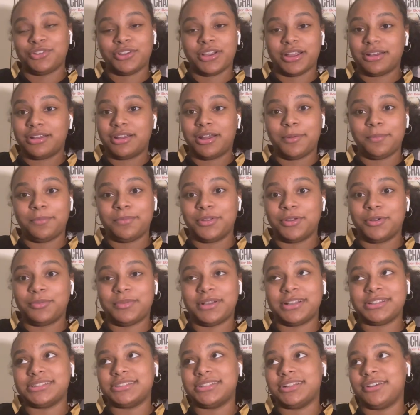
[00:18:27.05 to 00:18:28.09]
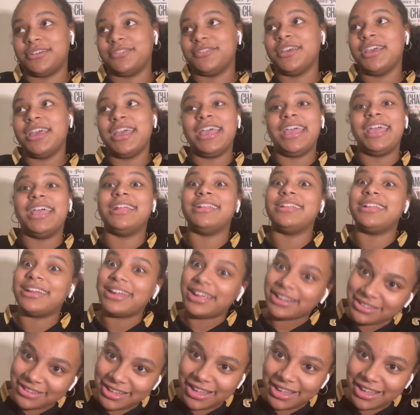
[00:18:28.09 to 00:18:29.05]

trying to upload my stuff, and then I'd